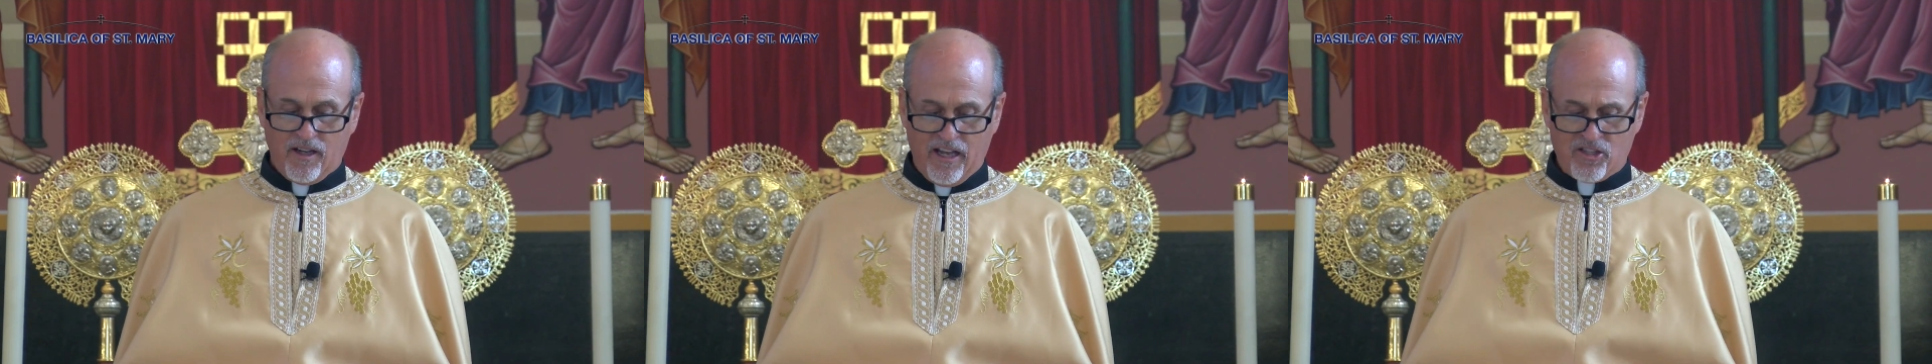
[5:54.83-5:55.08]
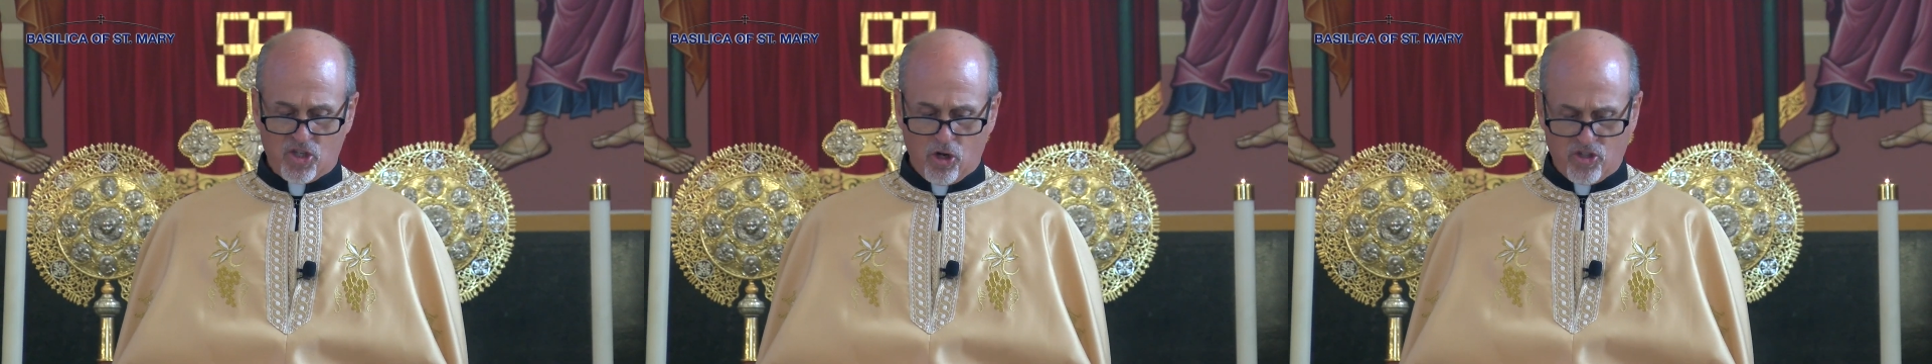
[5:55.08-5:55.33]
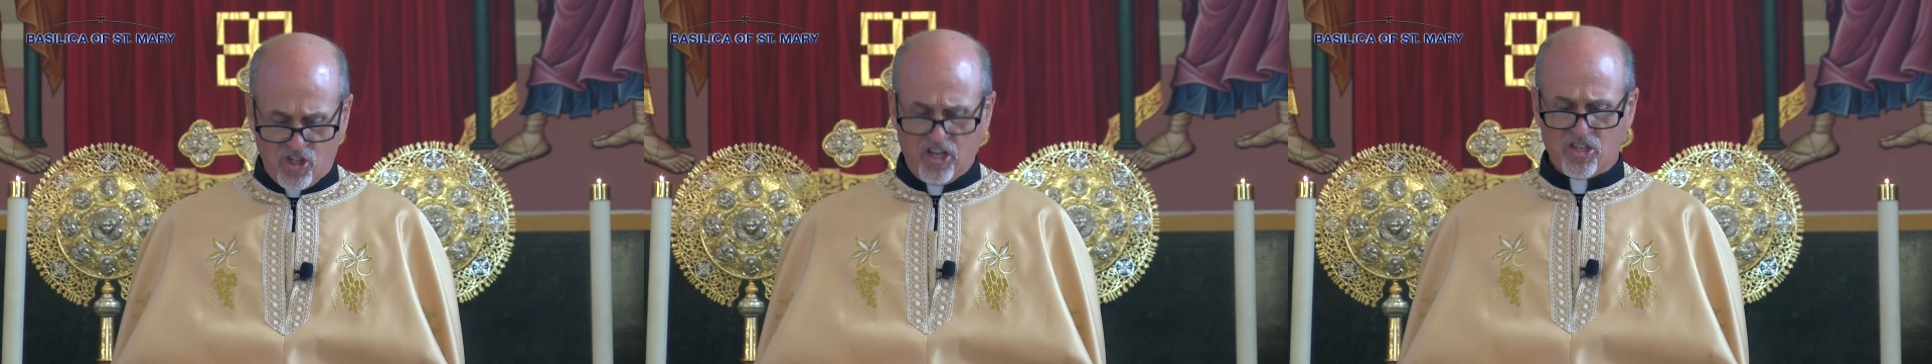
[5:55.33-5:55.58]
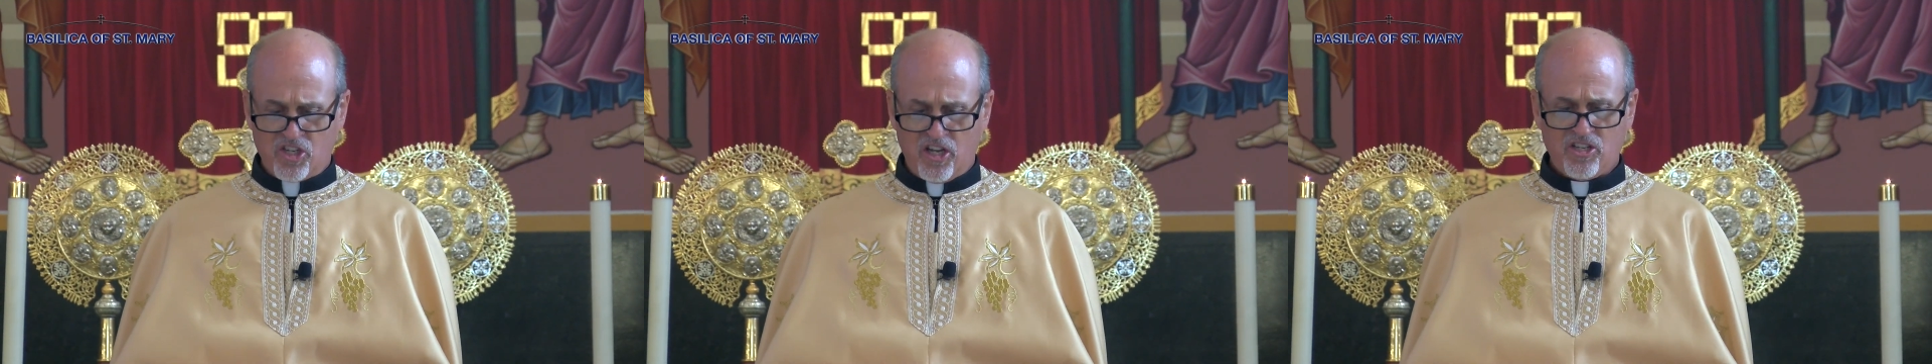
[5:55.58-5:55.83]
And so
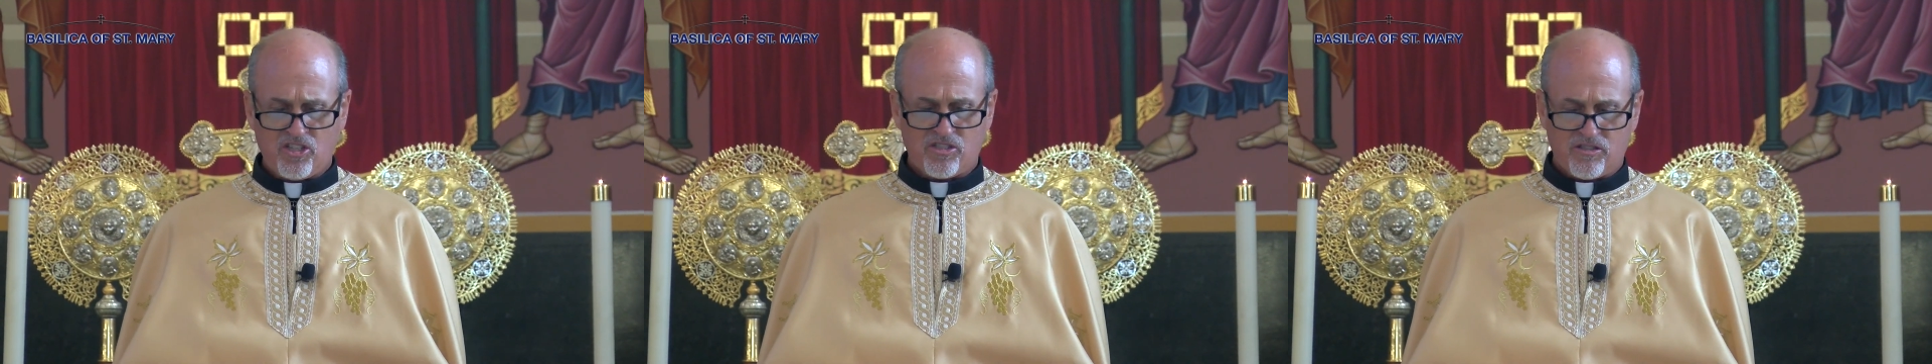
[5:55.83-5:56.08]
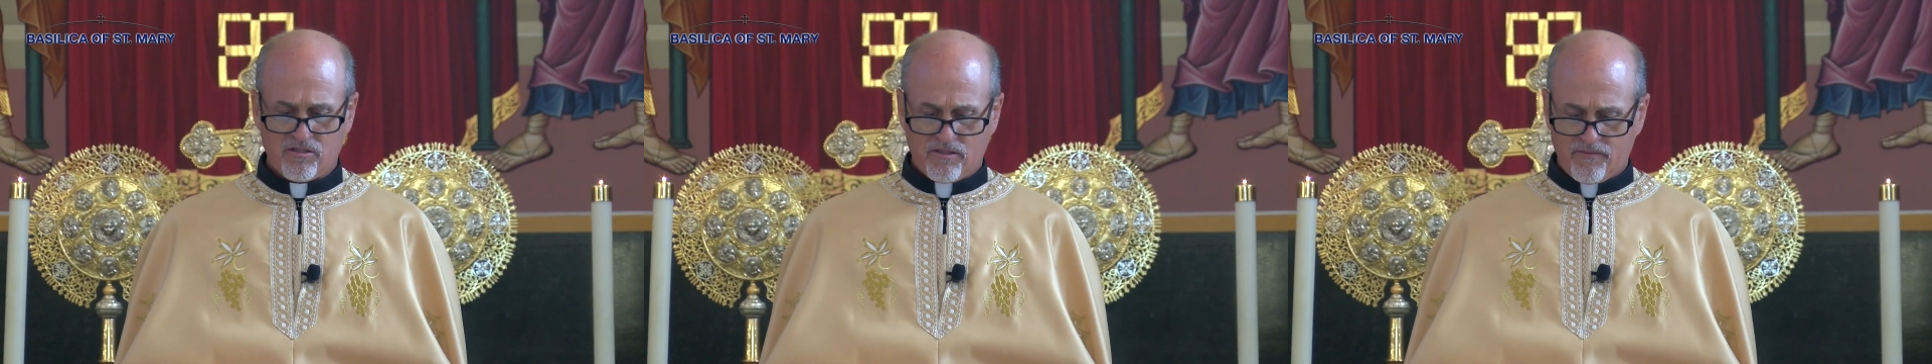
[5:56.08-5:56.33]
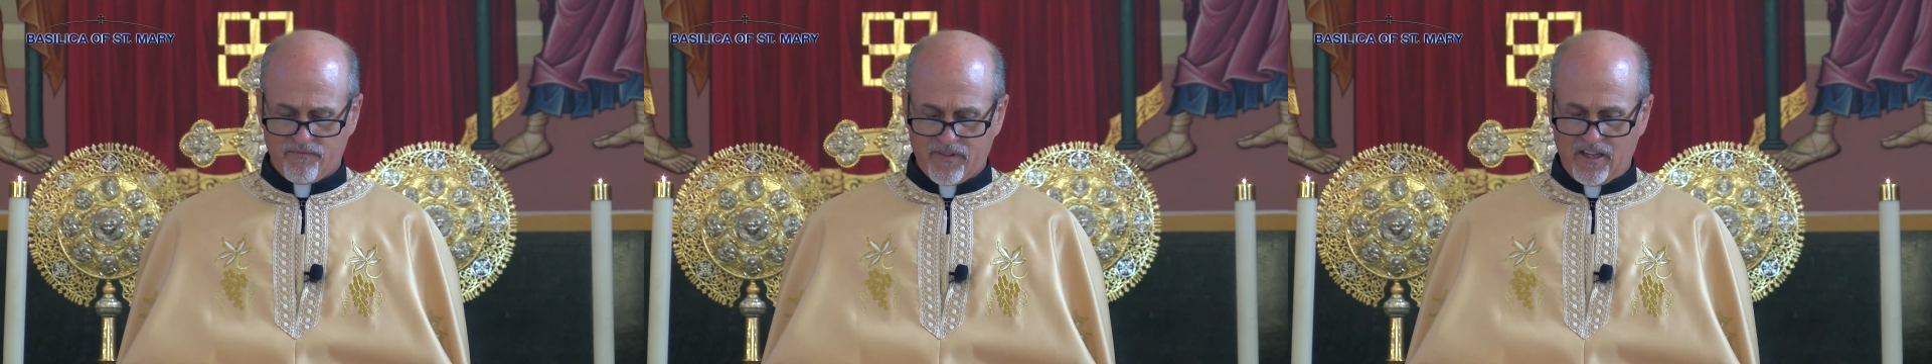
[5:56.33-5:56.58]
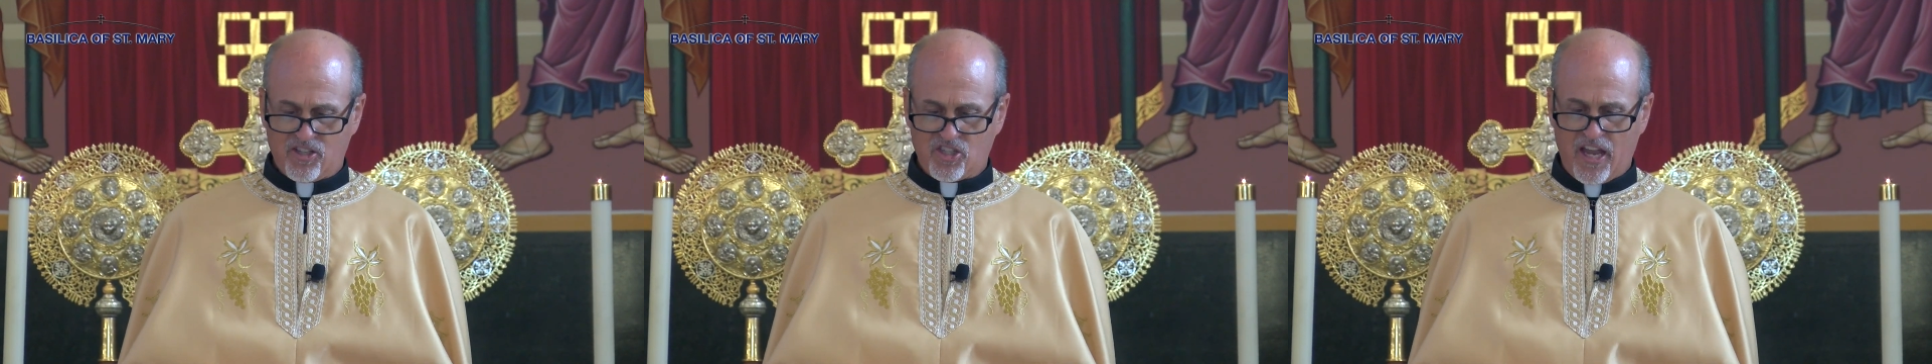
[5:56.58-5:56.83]
Jesus,
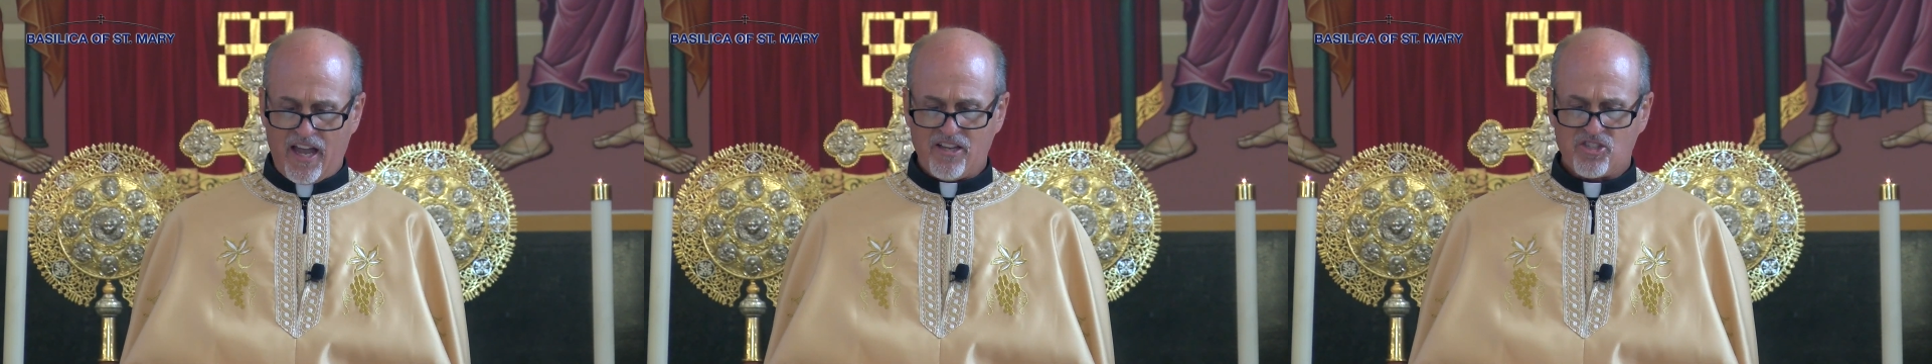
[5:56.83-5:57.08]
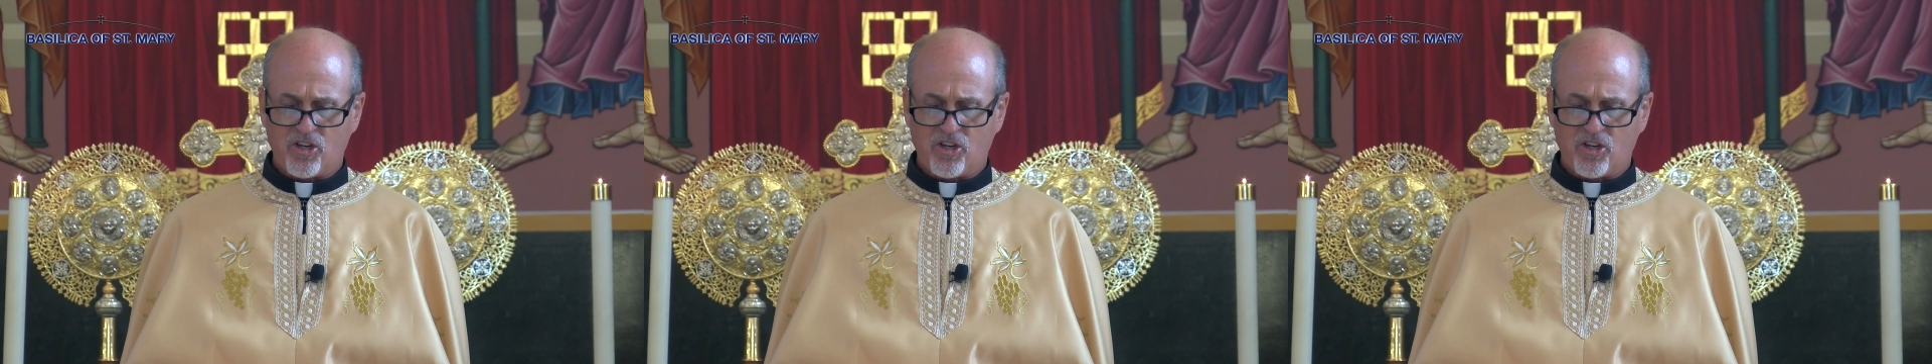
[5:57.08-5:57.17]
it says,